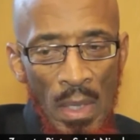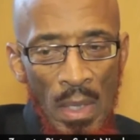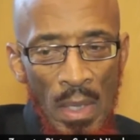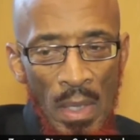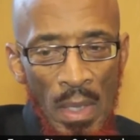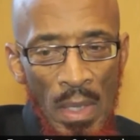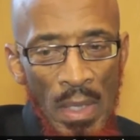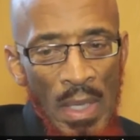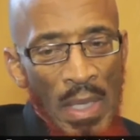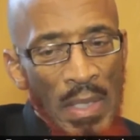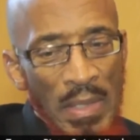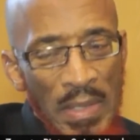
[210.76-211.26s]

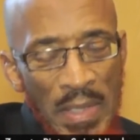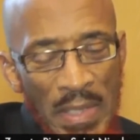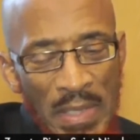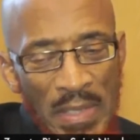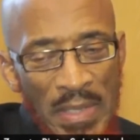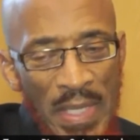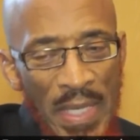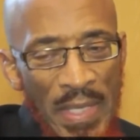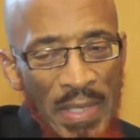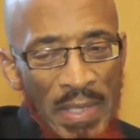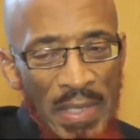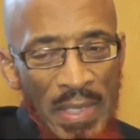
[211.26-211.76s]
And I think
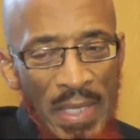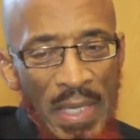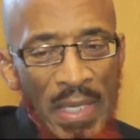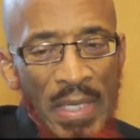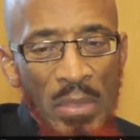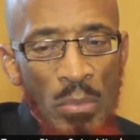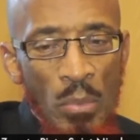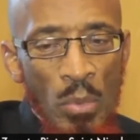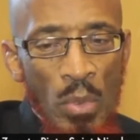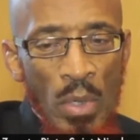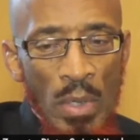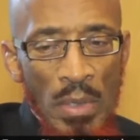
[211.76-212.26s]
that
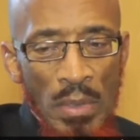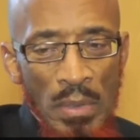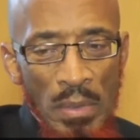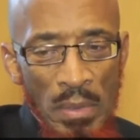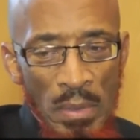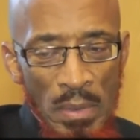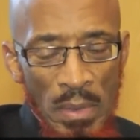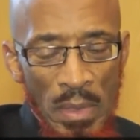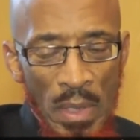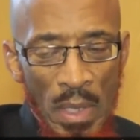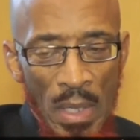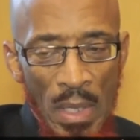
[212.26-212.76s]
anyone
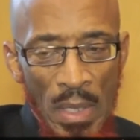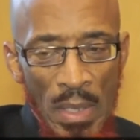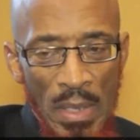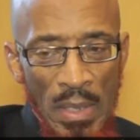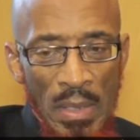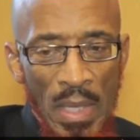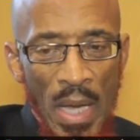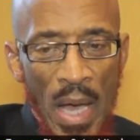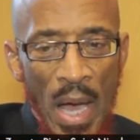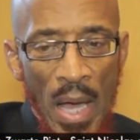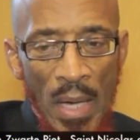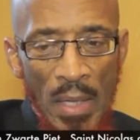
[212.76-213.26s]

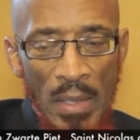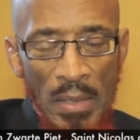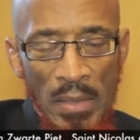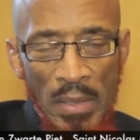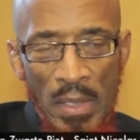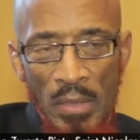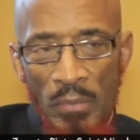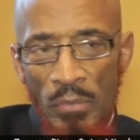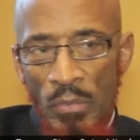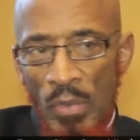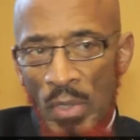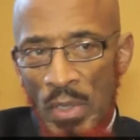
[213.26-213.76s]
in Holland
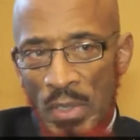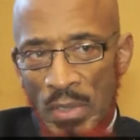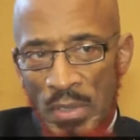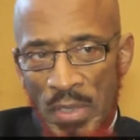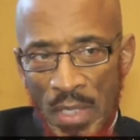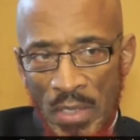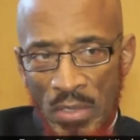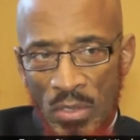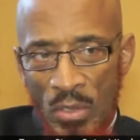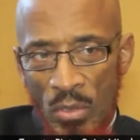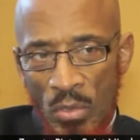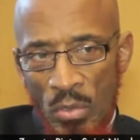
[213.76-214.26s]
that really
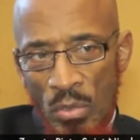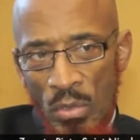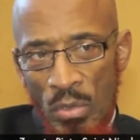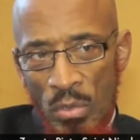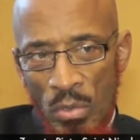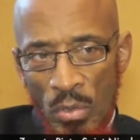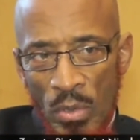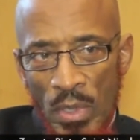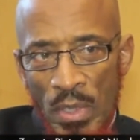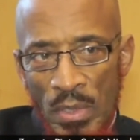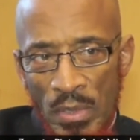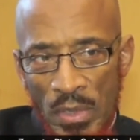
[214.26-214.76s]
takes a good
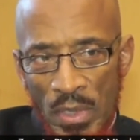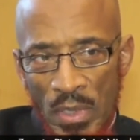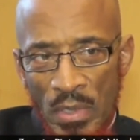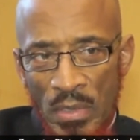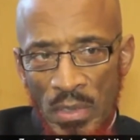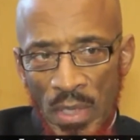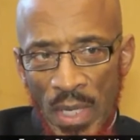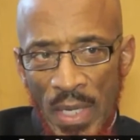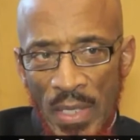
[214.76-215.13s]
look at this